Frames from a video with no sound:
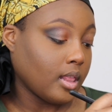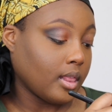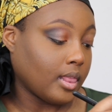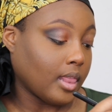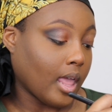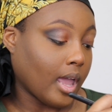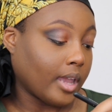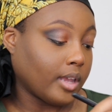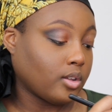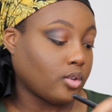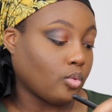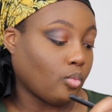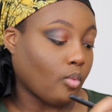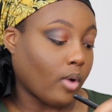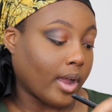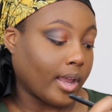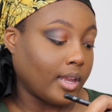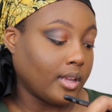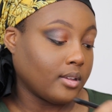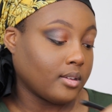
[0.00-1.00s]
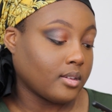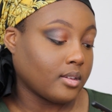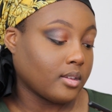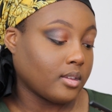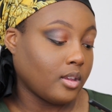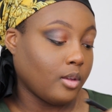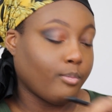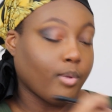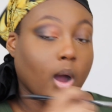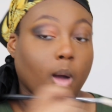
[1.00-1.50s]

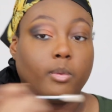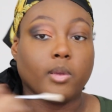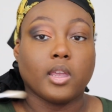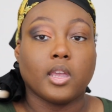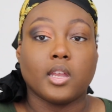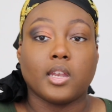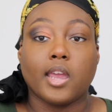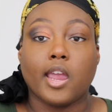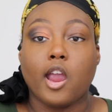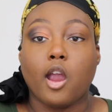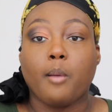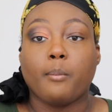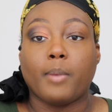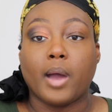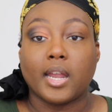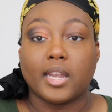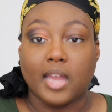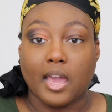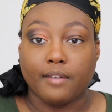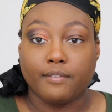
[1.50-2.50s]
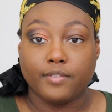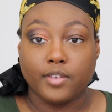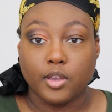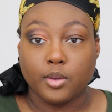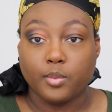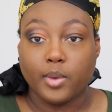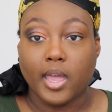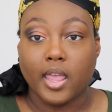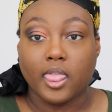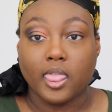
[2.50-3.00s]
white. You probably can hear my
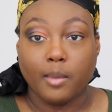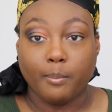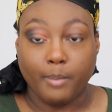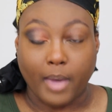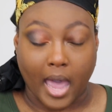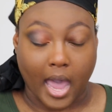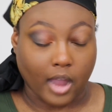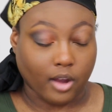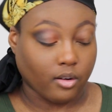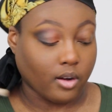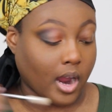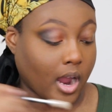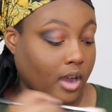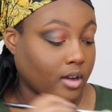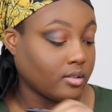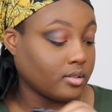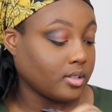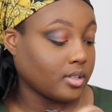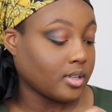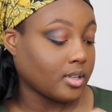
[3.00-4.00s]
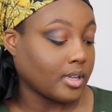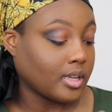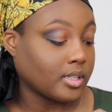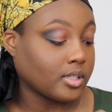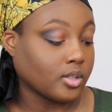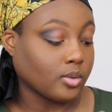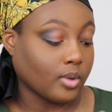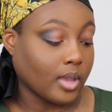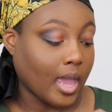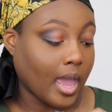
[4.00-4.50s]
nephew in the background.
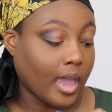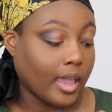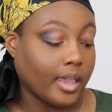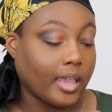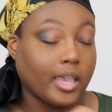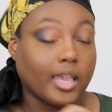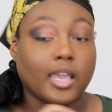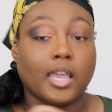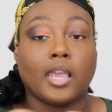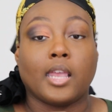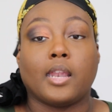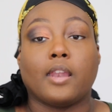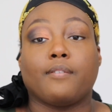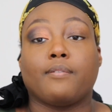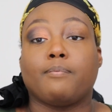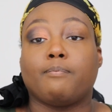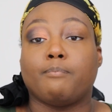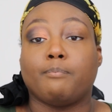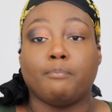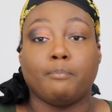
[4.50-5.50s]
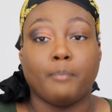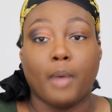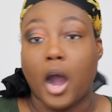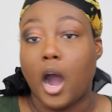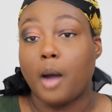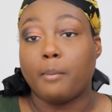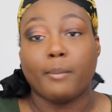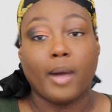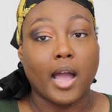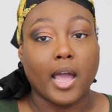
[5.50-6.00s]
It's okay. He can
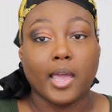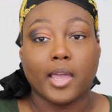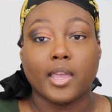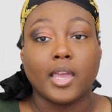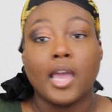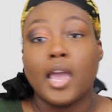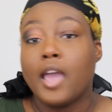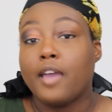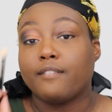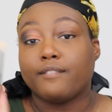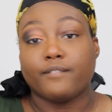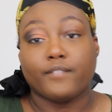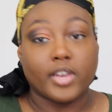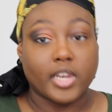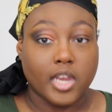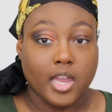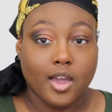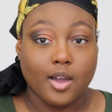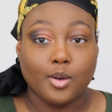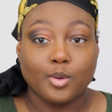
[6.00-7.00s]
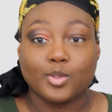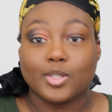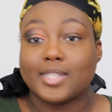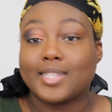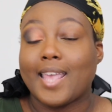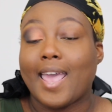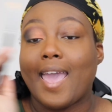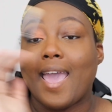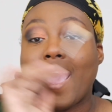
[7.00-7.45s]
bomb my videos